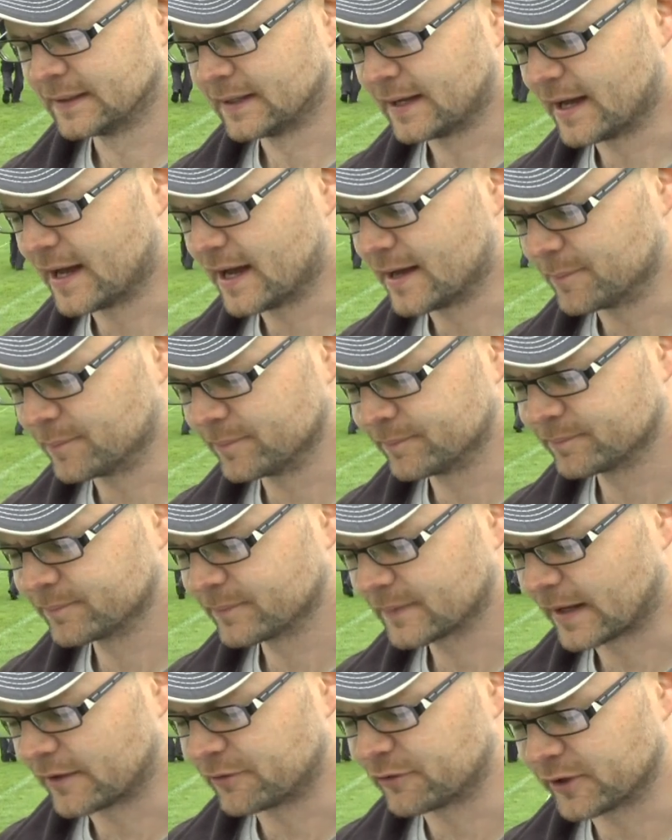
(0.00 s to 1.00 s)

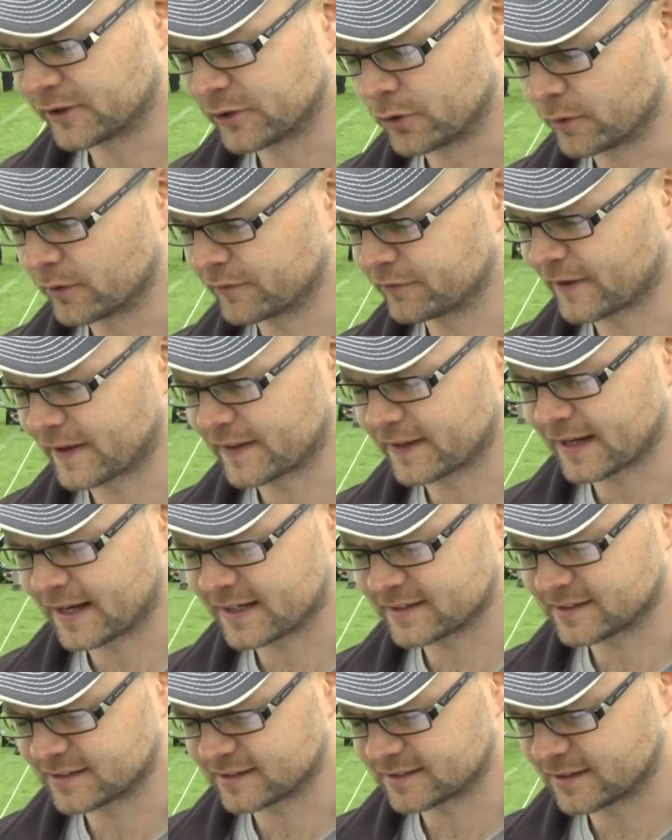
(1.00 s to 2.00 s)
if you ignore the fact that it
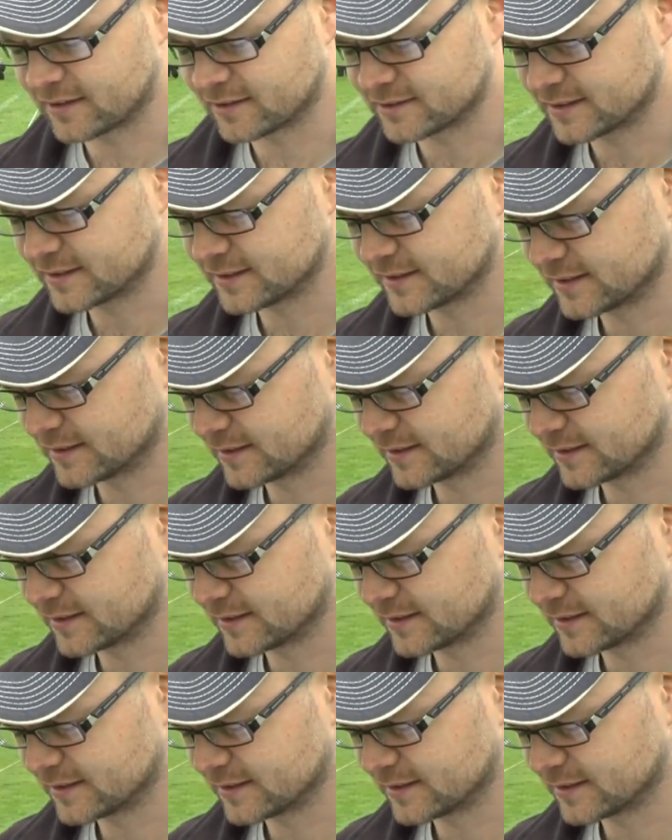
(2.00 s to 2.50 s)
actually started